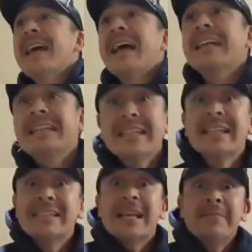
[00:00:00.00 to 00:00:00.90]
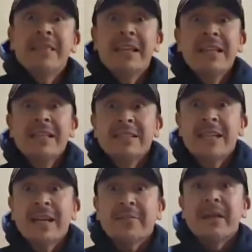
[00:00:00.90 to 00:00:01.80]
And he did the same thing this
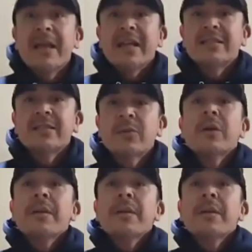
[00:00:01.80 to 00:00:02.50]
time. And so